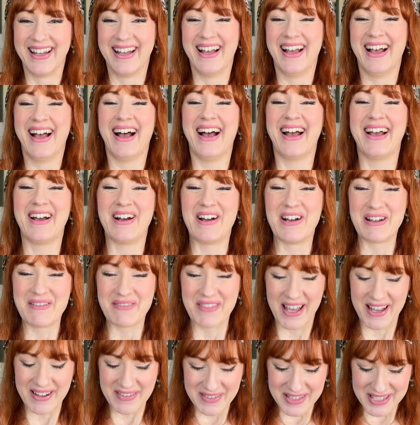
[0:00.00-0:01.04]
I hope
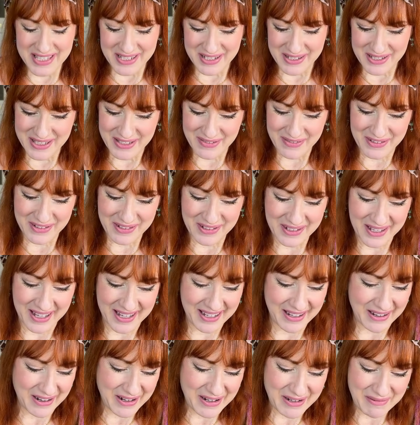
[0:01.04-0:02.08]

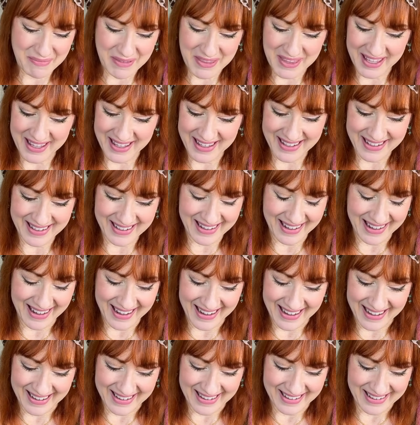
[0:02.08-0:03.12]
that
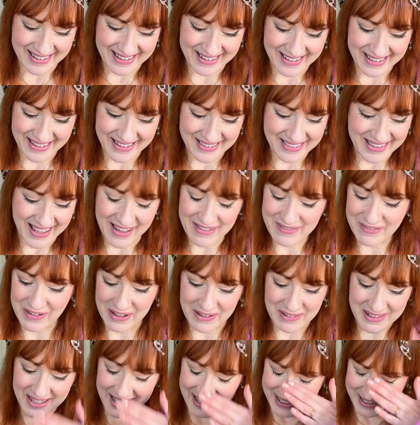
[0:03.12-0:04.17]
that
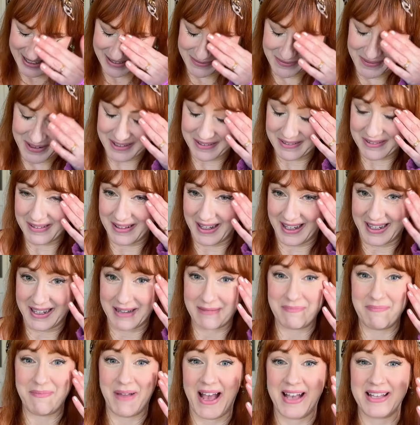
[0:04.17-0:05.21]
felt like it went on like a
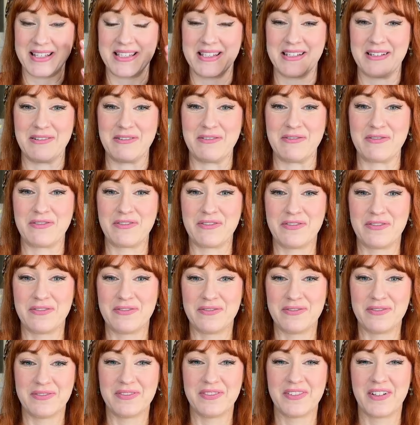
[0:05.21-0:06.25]

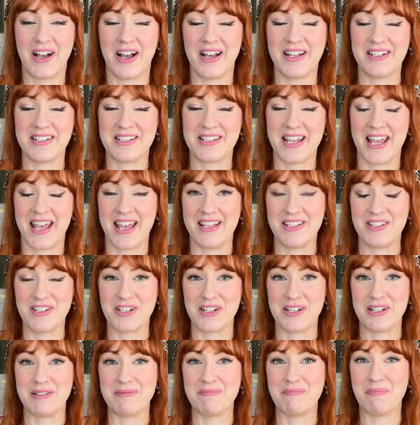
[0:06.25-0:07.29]
massive kind of
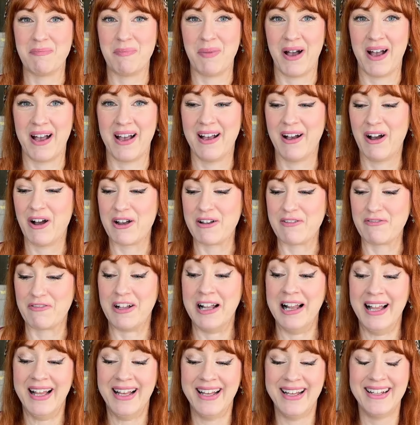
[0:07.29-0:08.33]
tangent, but
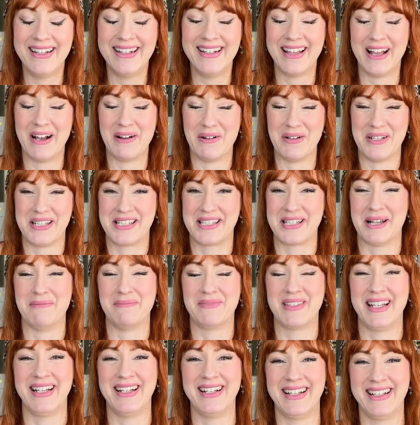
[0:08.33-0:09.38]
hopefully there was
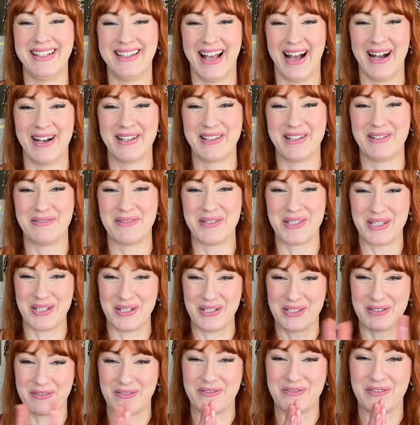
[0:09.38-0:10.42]
something in that was
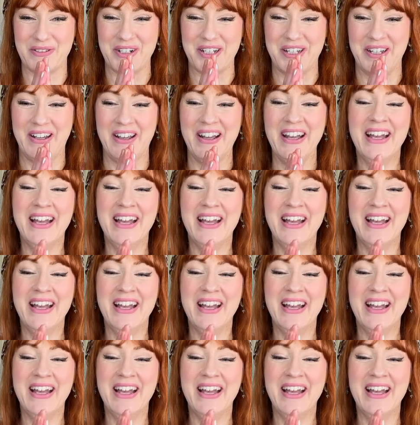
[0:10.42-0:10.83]
useful for you.